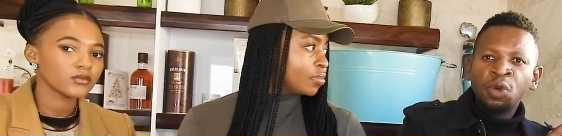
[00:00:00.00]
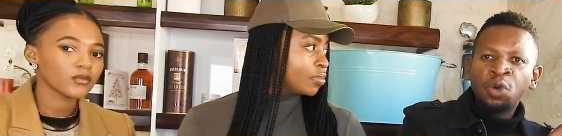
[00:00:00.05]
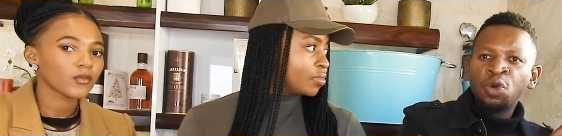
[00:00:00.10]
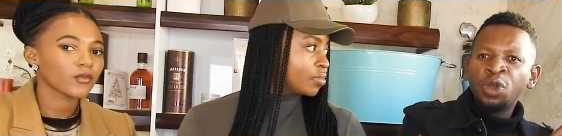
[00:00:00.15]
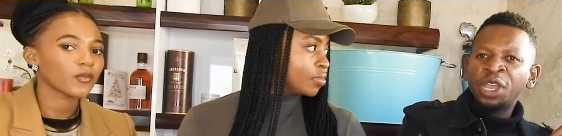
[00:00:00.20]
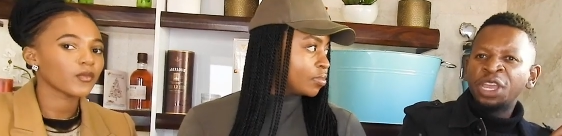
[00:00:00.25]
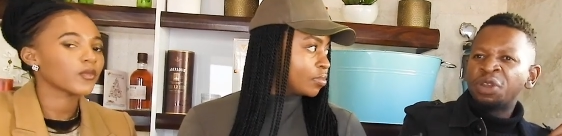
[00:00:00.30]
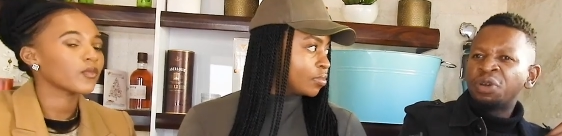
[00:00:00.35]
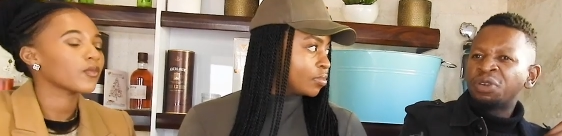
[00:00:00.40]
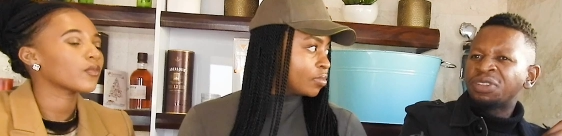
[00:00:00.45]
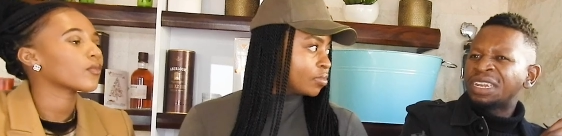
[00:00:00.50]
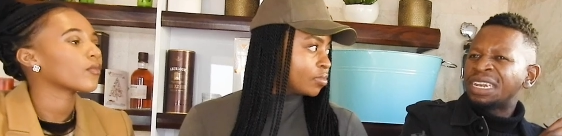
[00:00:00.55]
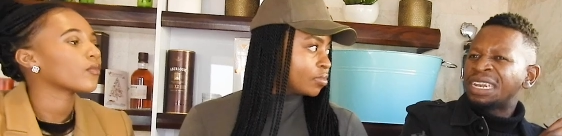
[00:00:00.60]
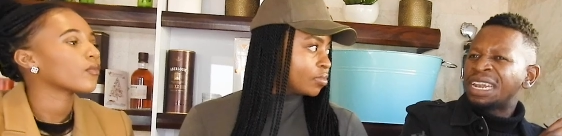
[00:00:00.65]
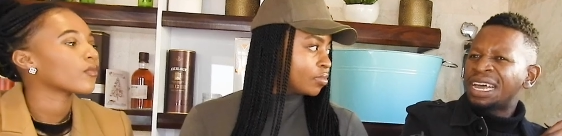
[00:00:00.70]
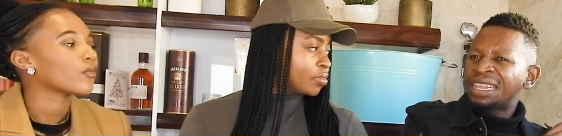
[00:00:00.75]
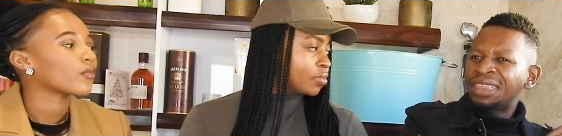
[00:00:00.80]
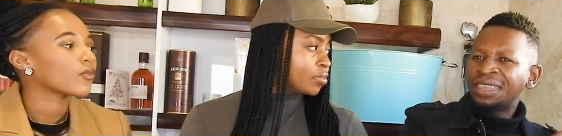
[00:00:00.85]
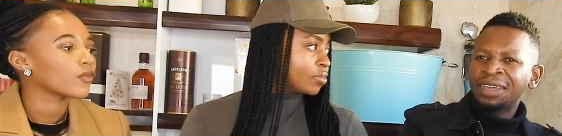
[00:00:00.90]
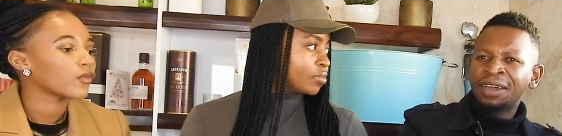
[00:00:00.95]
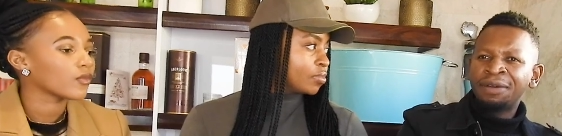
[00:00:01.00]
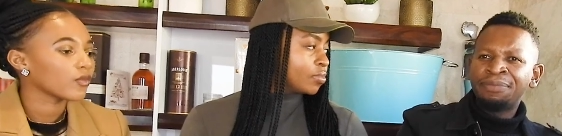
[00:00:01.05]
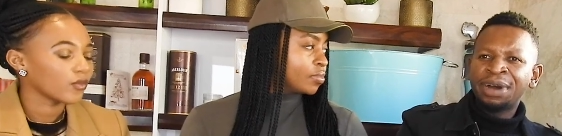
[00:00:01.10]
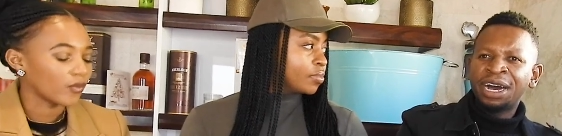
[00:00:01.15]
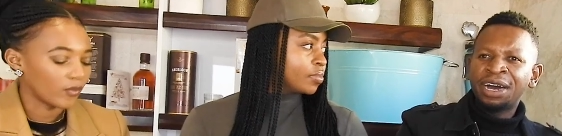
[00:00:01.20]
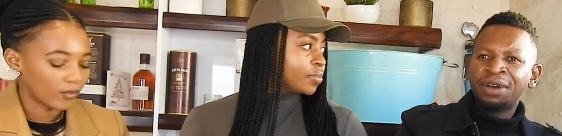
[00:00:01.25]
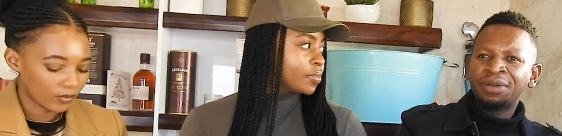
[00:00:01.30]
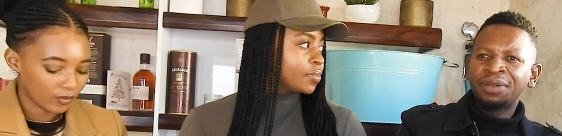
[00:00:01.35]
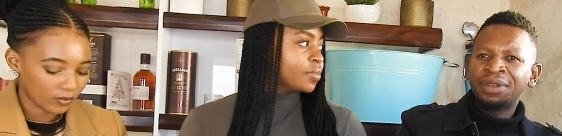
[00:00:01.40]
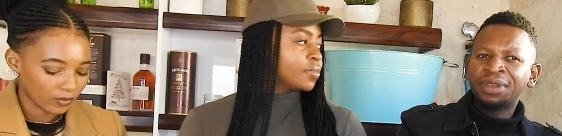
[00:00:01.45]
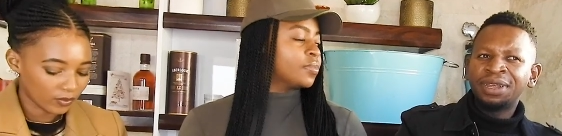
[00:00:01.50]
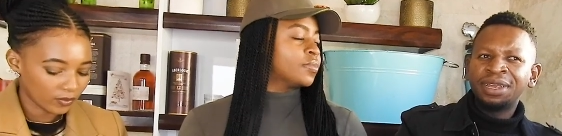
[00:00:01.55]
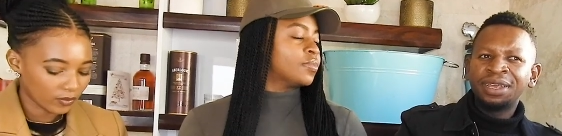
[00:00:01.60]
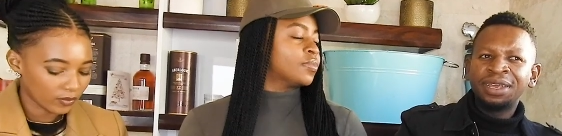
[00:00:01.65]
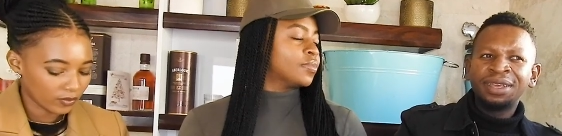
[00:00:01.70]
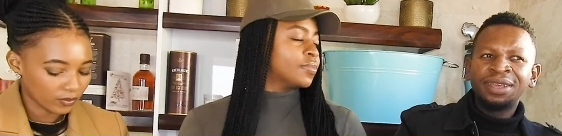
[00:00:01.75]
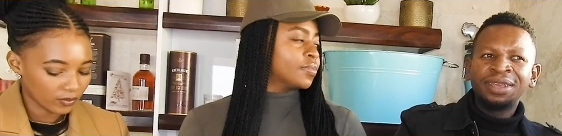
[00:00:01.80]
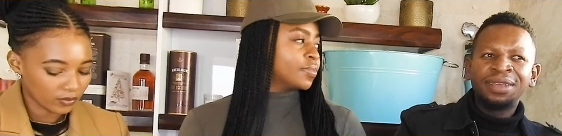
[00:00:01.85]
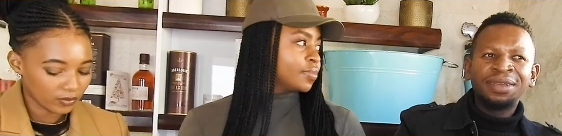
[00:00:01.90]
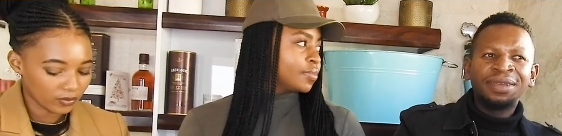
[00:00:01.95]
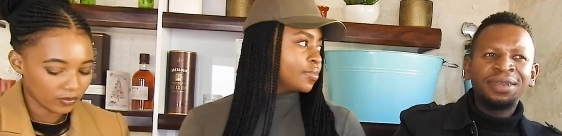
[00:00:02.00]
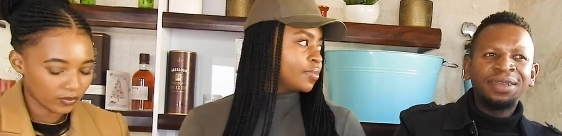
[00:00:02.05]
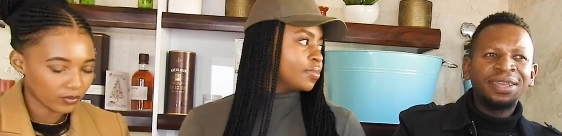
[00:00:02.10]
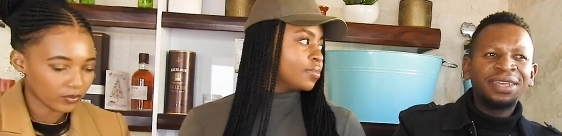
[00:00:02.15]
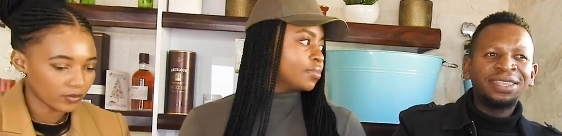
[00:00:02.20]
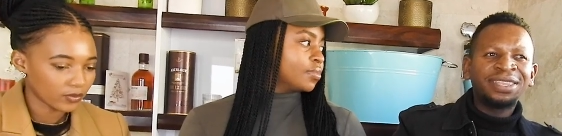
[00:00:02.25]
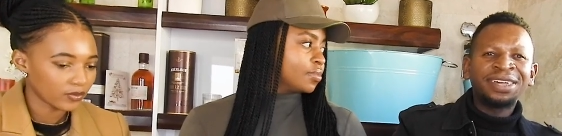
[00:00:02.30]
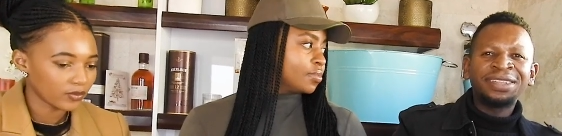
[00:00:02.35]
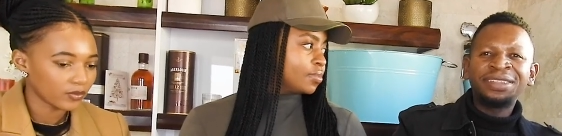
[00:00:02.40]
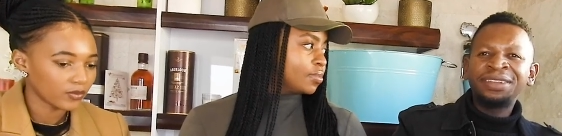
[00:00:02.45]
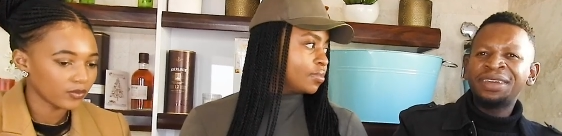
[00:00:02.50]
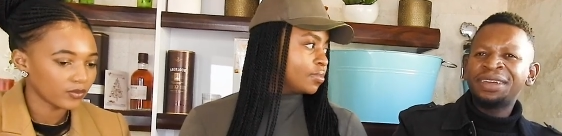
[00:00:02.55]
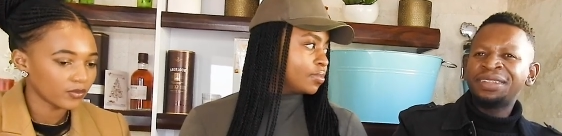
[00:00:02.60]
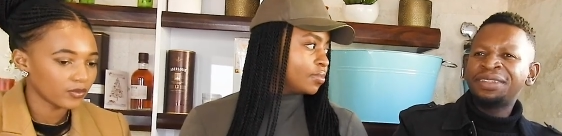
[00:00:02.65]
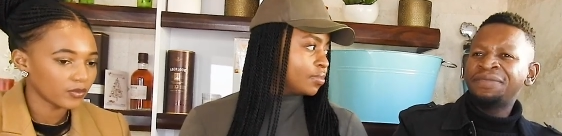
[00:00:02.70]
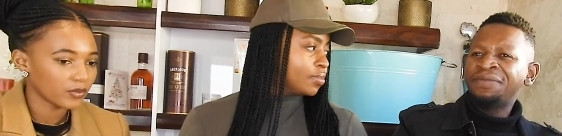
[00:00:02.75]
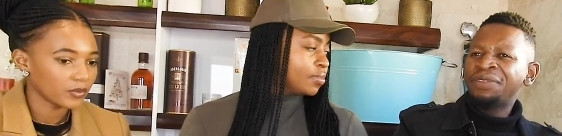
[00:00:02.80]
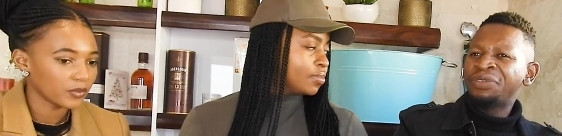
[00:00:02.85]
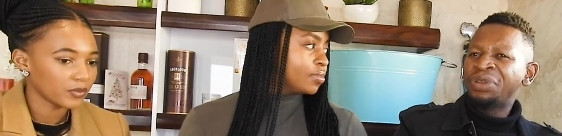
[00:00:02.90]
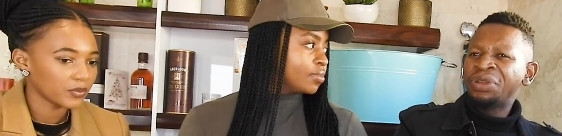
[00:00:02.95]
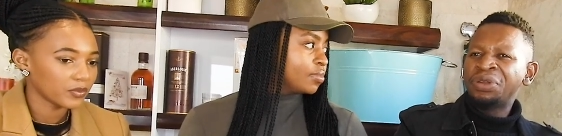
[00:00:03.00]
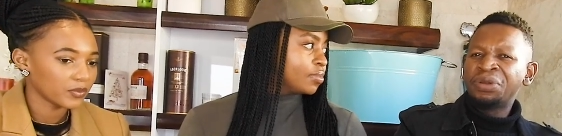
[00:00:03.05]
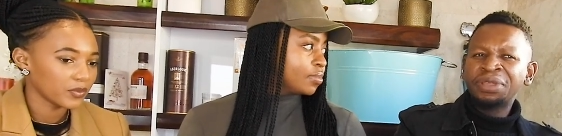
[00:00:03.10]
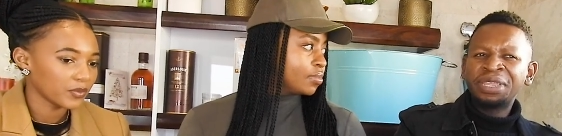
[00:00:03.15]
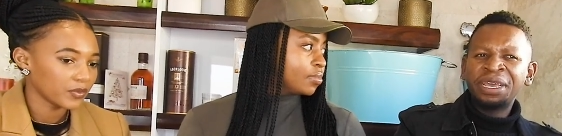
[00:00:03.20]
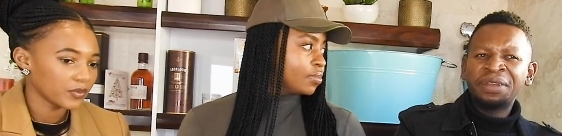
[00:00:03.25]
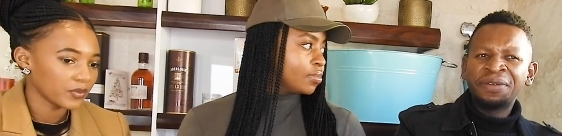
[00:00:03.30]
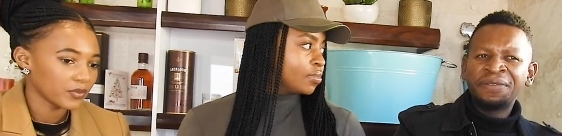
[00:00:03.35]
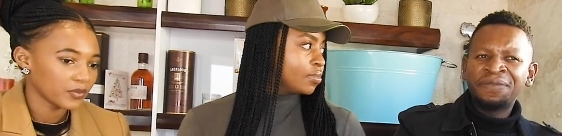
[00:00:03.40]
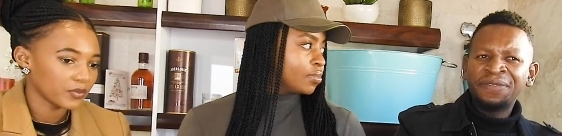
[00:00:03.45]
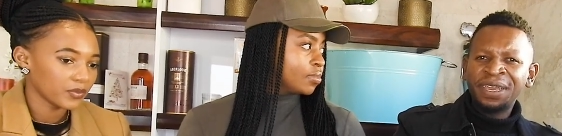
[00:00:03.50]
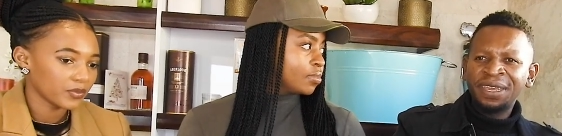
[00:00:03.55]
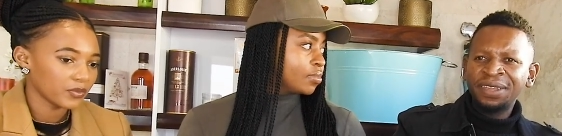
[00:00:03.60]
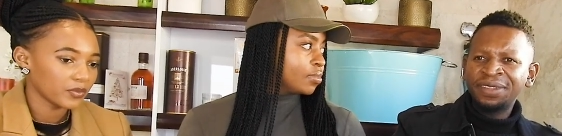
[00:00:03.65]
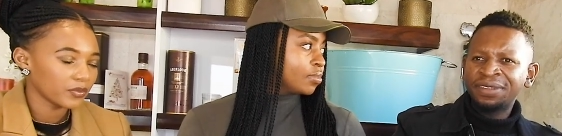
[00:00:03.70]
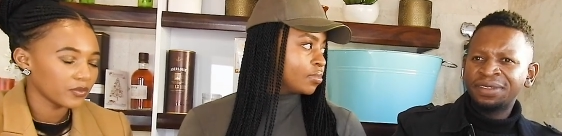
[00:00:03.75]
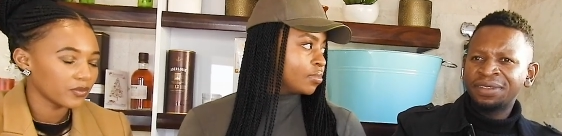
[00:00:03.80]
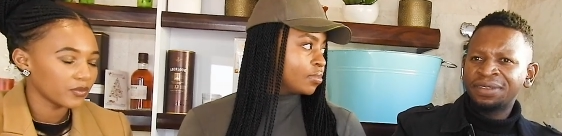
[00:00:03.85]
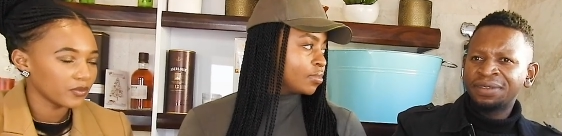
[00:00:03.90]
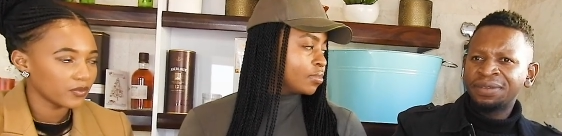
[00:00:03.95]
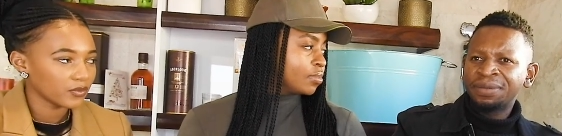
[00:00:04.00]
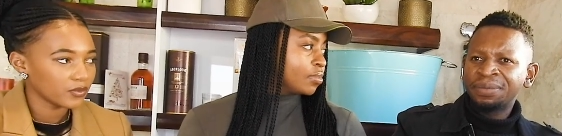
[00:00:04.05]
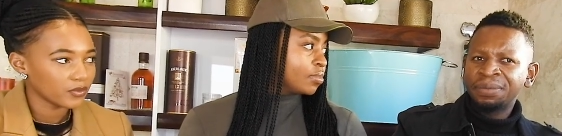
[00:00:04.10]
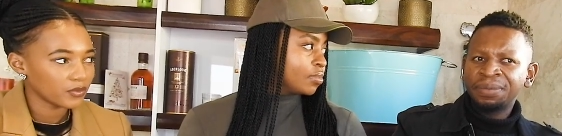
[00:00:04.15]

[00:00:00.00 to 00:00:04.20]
Speaker 1: who he knows nothing about, doesn't, hasn't even really looked at her face,